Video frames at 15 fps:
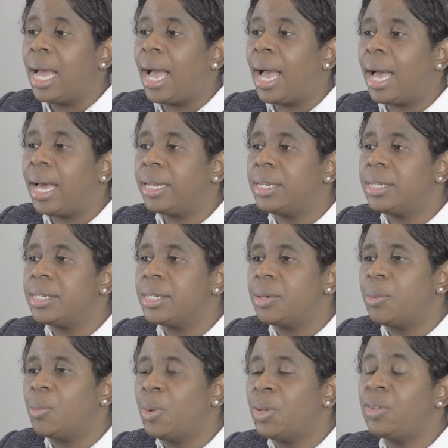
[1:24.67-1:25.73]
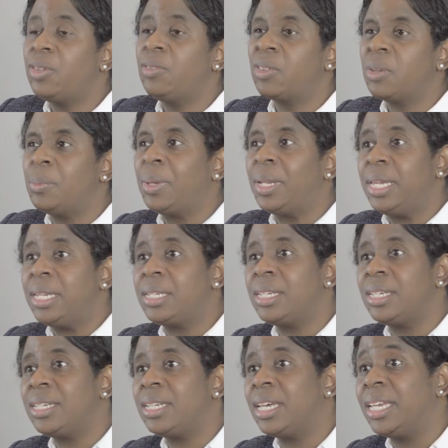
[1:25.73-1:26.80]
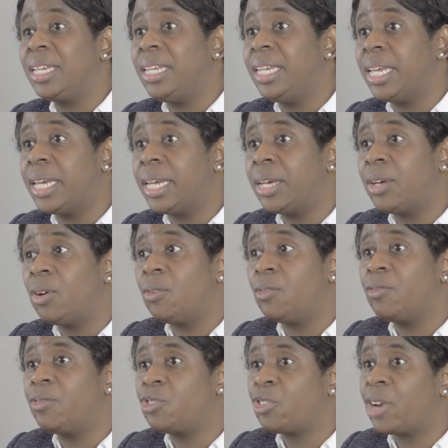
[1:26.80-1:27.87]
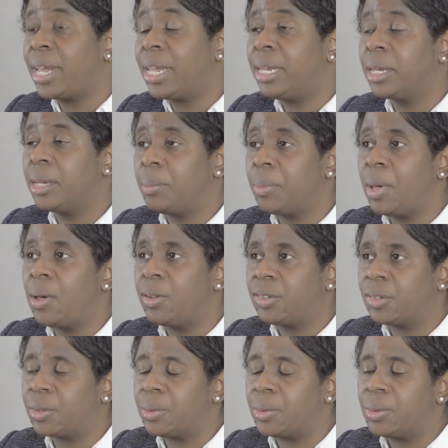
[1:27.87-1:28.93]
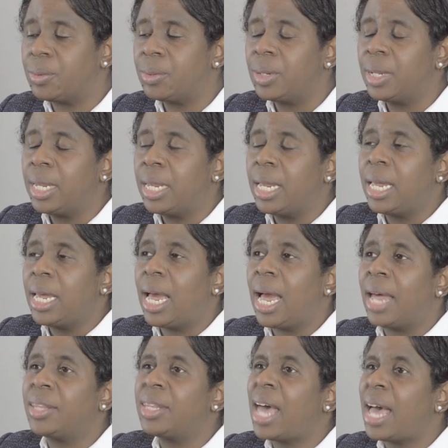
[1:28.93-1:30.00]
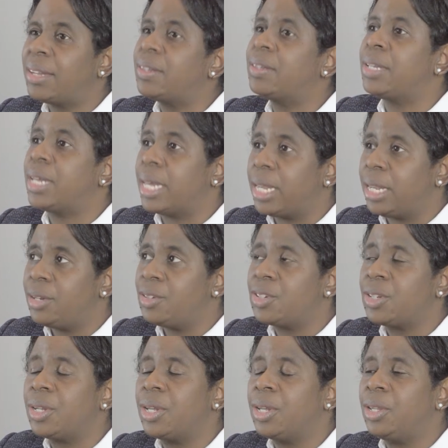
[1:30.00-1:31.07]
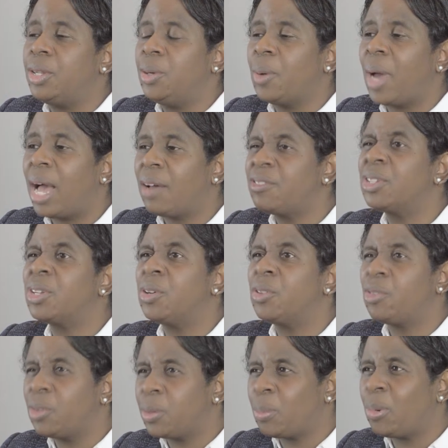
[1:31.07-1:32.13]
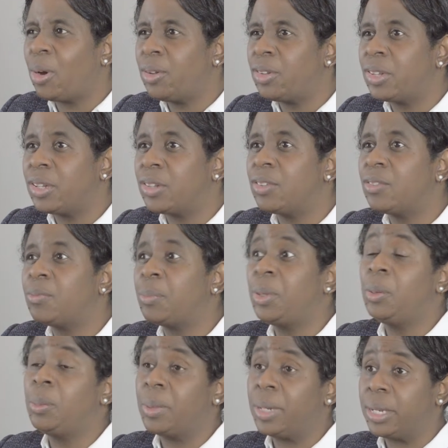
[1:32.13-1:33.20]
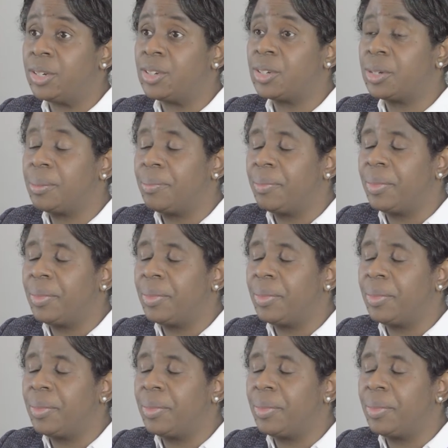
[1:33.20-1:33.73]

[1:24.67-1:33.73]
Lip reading: And once you've completed a year of training at bar school, at that stage, you have to go through the process of pupillage.